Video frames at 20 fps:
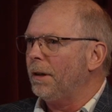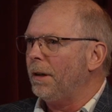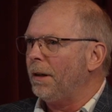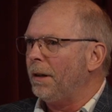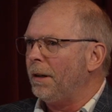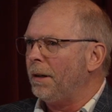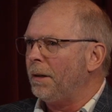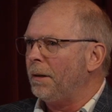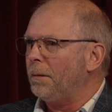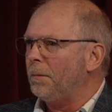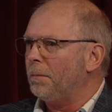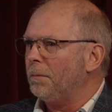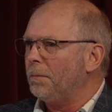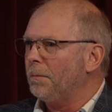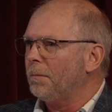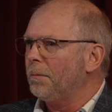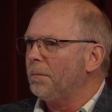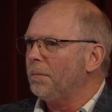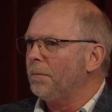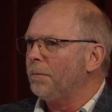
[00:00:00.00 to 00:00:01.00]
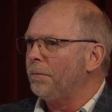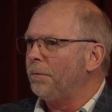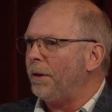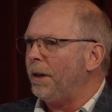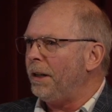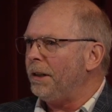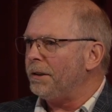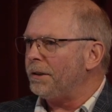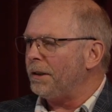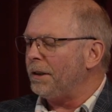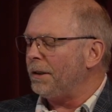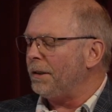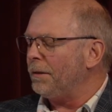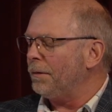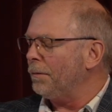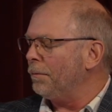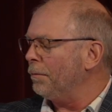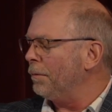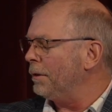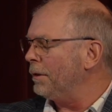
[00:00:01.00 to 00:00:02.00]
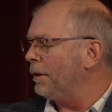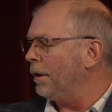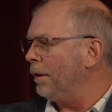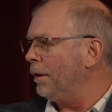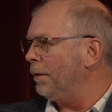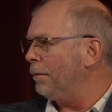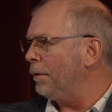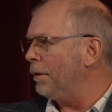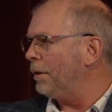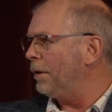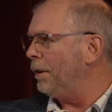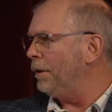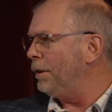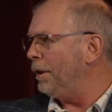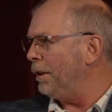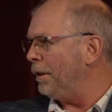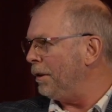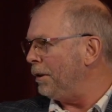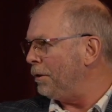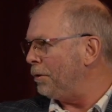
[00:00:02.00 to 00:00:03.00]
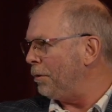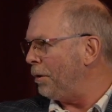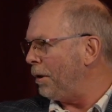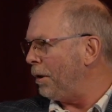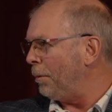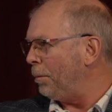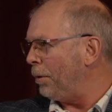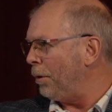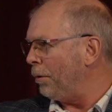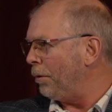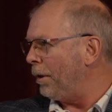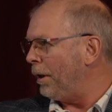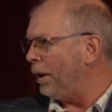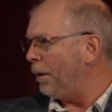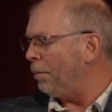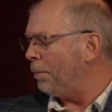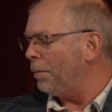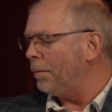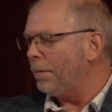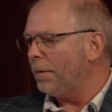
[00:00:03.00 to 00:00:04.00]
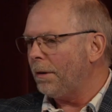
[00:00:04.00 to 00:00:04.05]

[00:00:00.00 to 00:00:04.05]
uh, phrasing was delivered continually throughout our program.